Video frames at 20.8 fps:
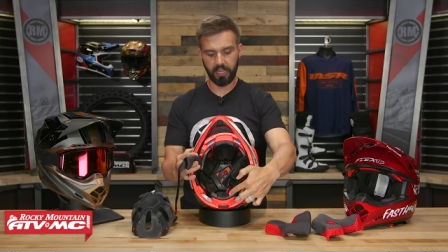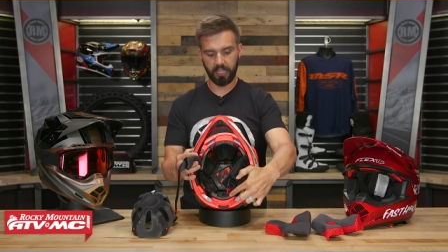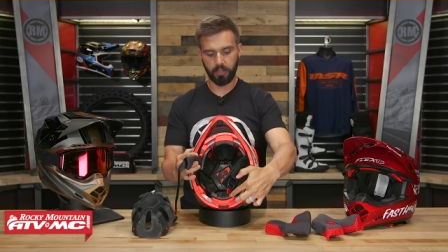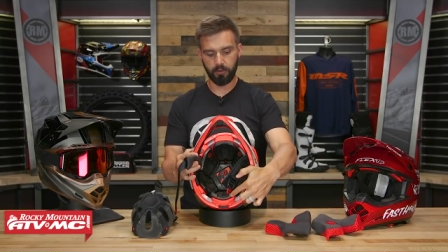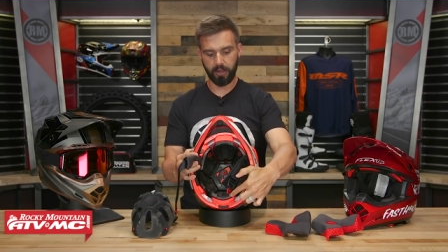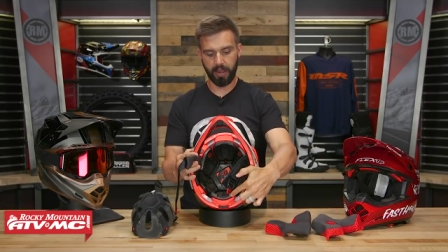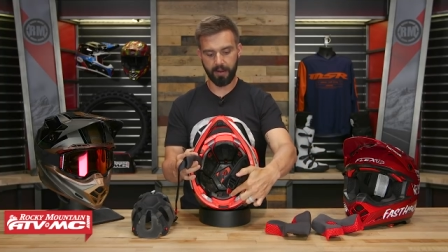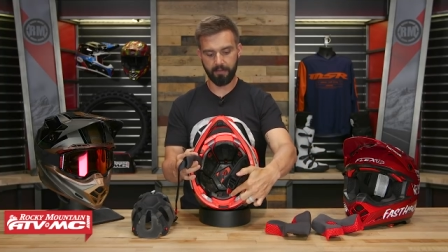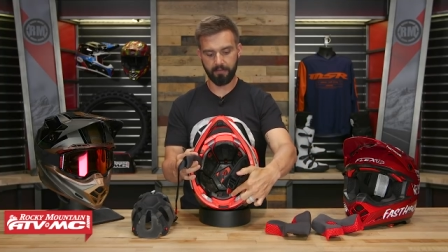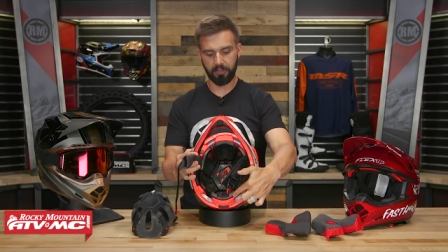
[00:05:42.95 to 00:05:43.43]

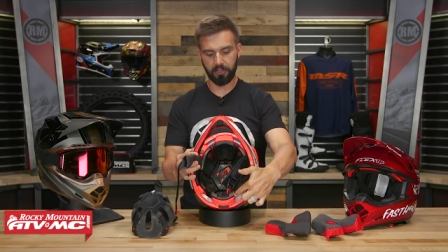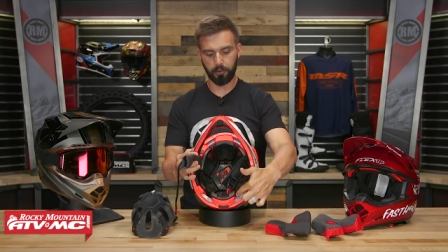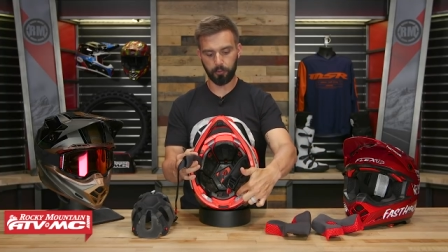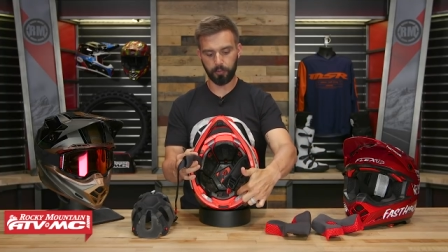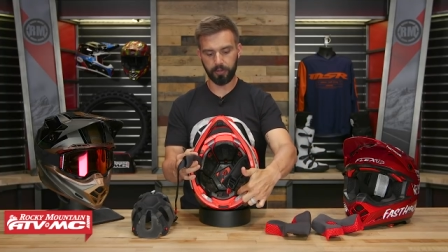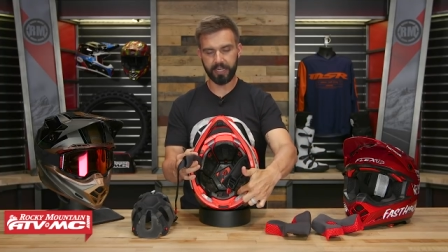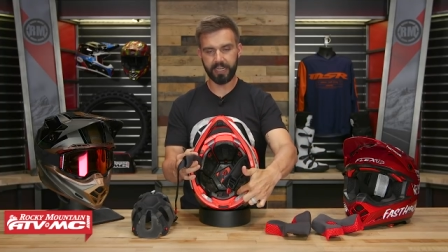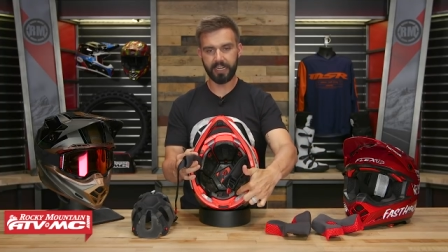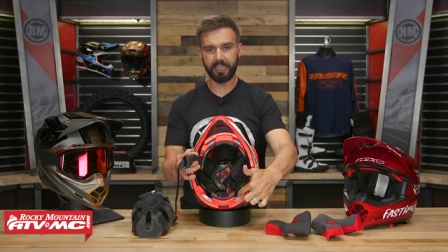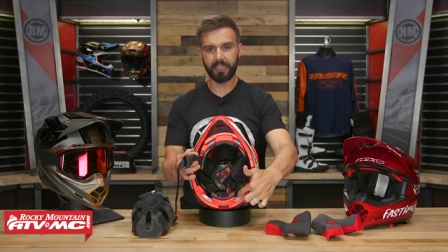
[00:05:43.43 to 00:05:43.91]
You have
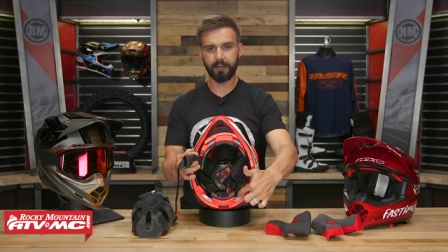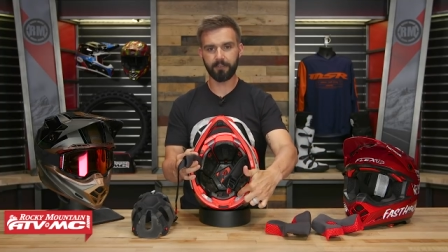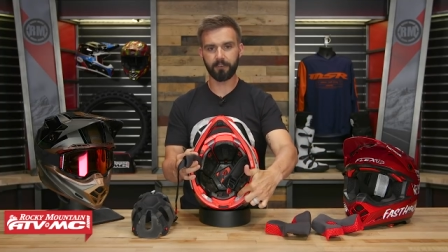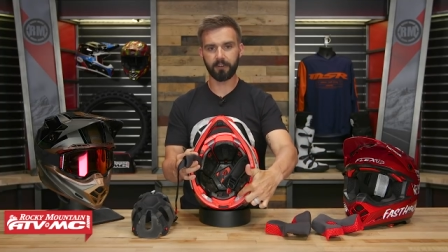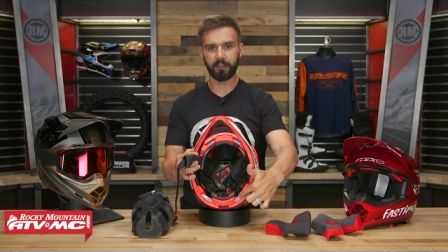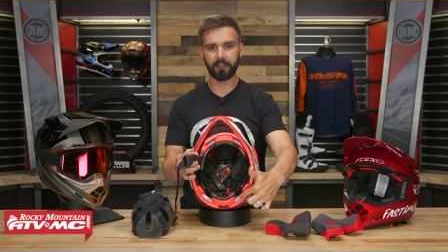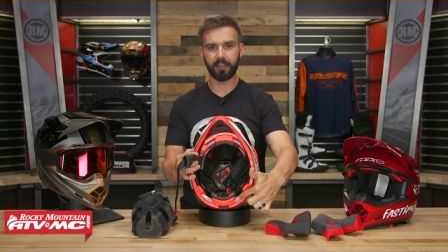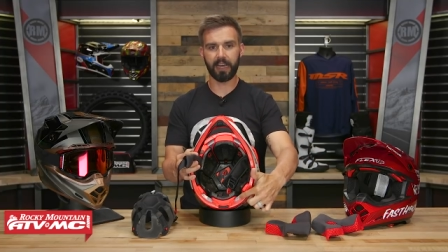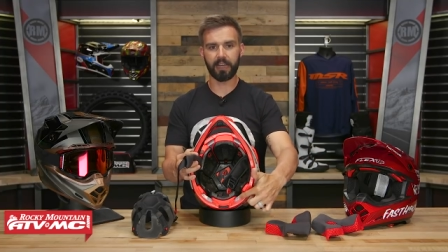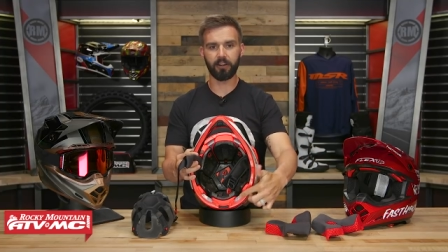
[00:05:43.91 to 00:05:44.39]
three
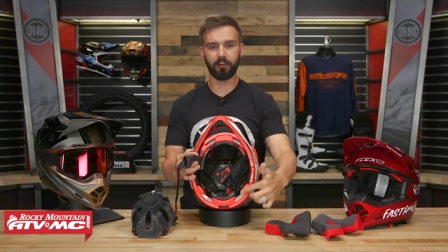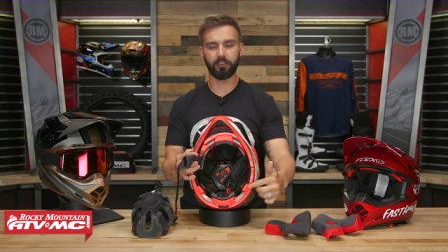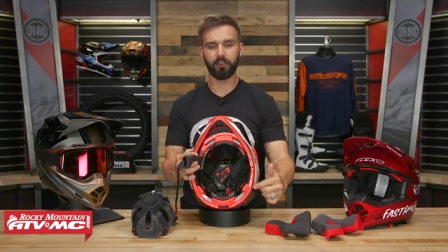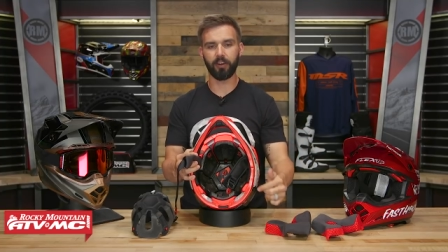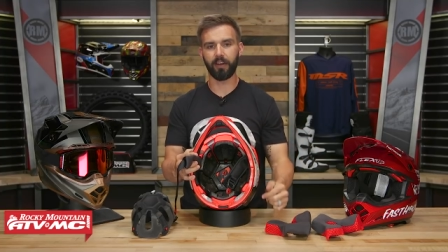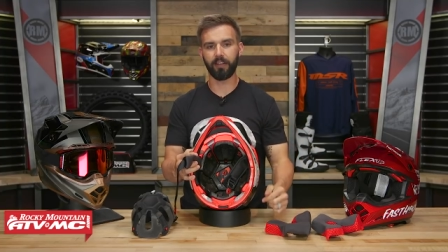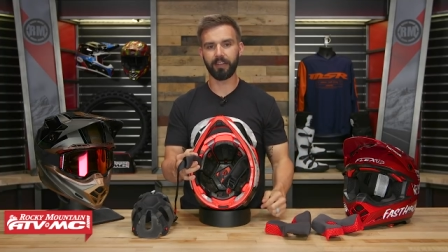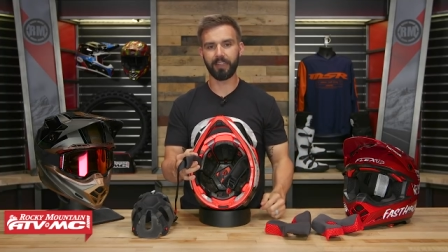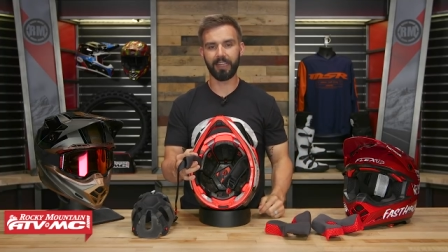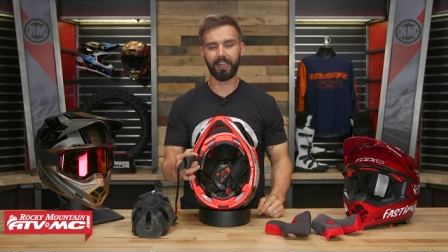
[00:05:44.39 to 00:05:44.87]
different liners
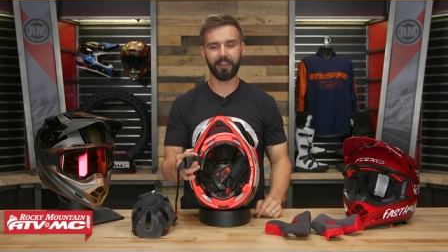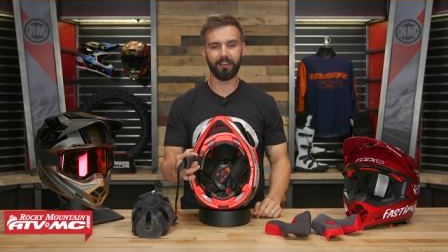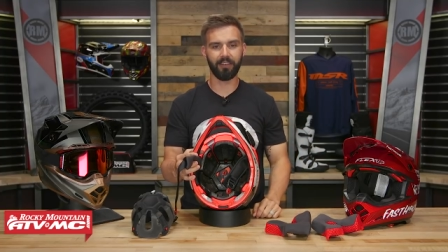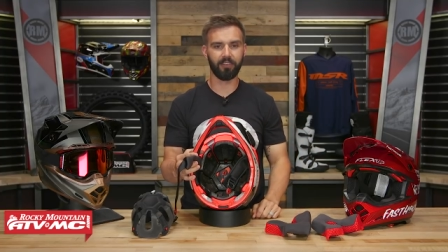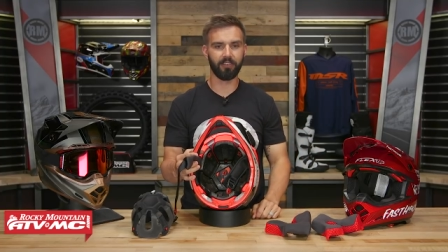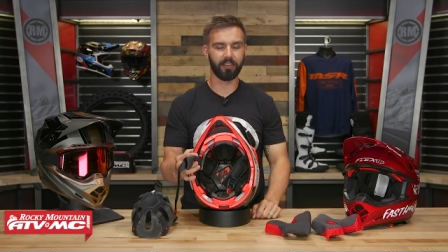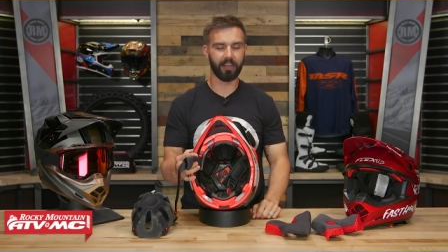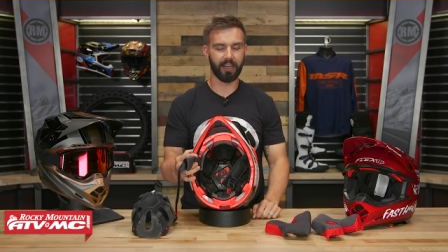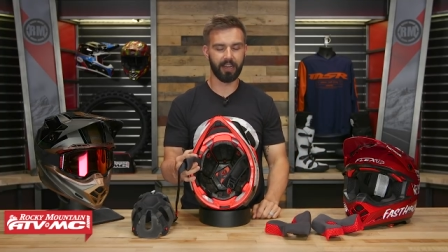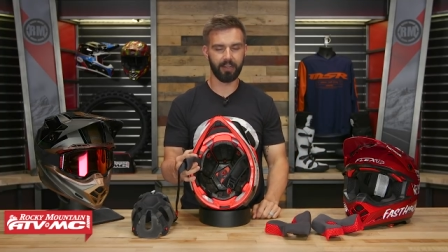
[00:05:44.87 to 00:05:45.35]
on the
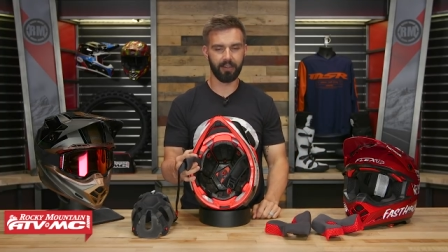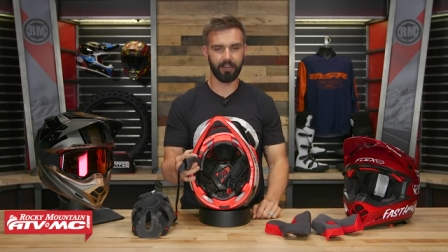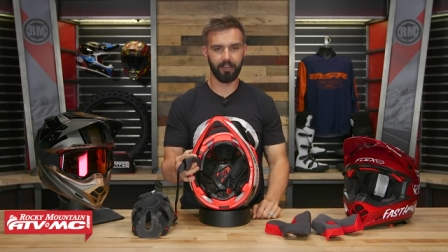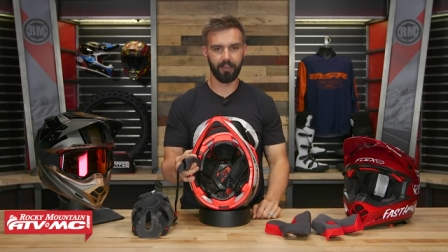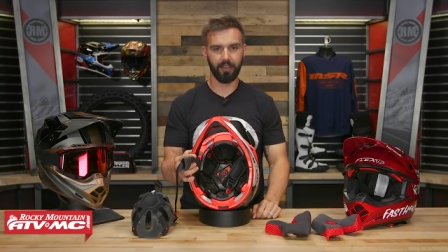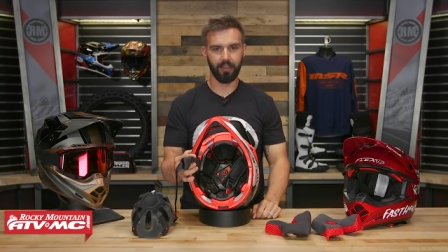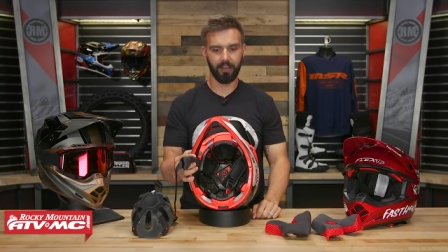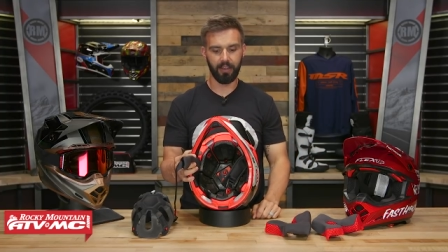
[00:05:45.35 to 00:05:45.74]
inside.